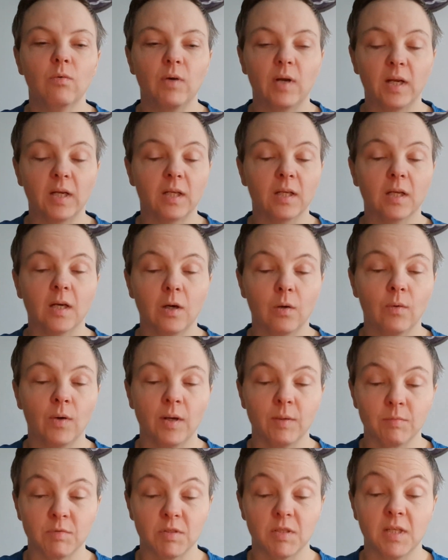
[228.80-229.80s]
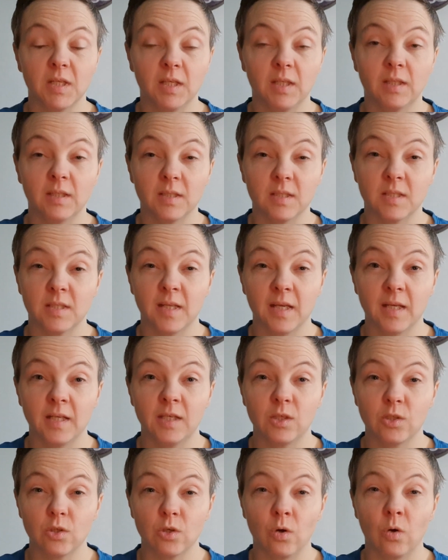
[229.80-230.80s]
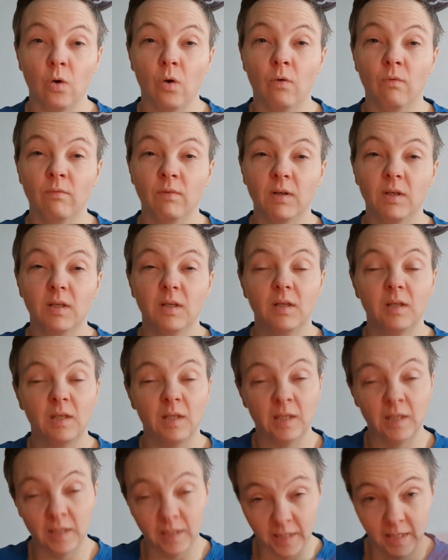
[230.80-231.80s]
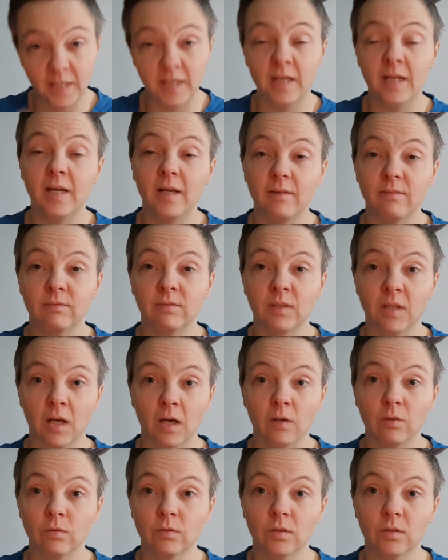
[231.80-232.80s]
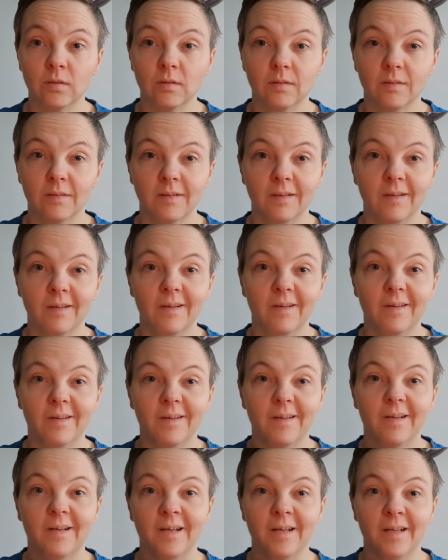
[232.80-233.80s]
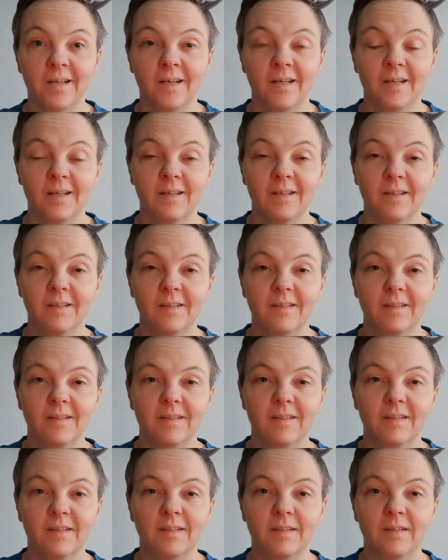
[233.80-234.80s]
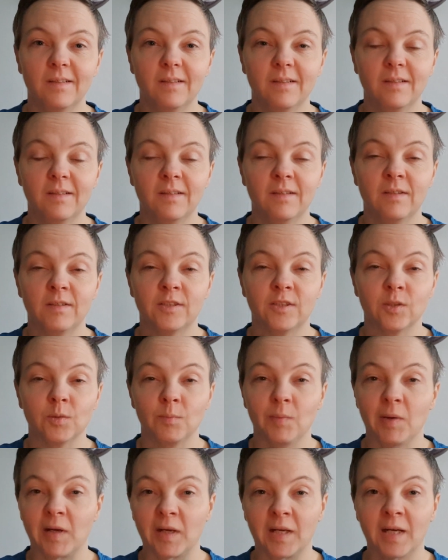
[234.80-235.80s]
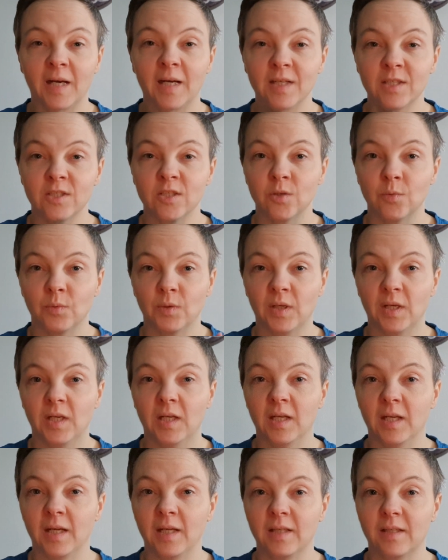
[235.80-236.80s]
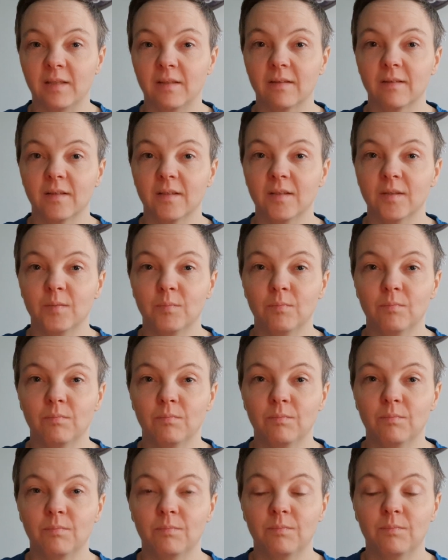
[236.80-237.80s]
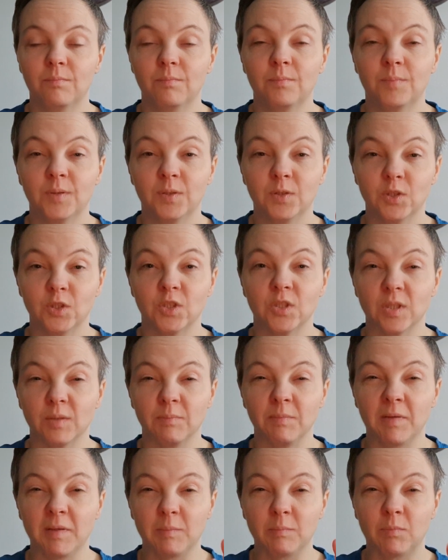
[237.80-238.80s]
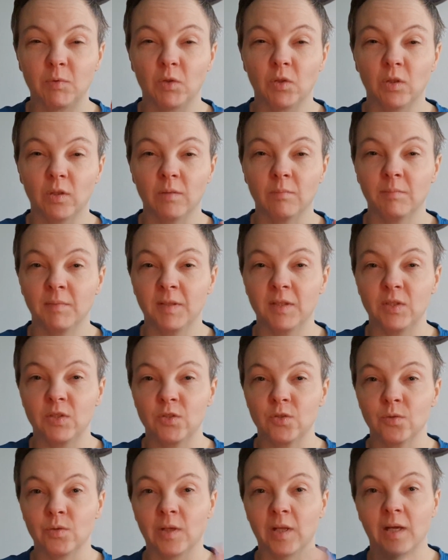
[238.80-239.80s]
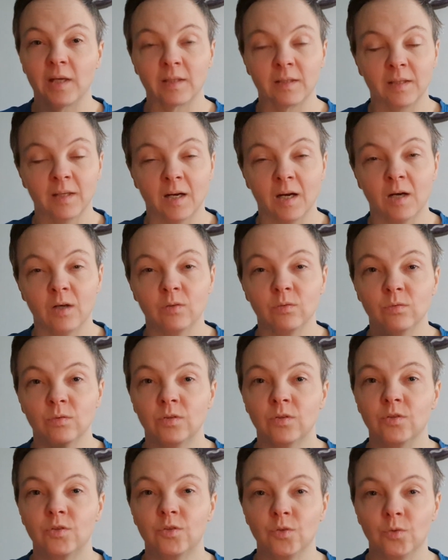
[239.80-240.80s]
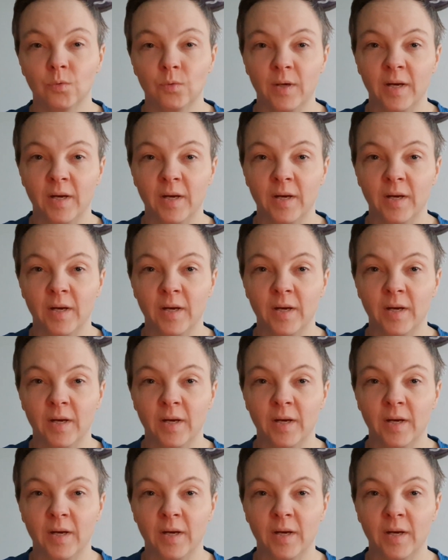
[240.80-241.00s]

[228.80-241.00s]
Right now I'm still in the stage of lay the F down. So my guides are really like pushing me and pulling me to lie down, to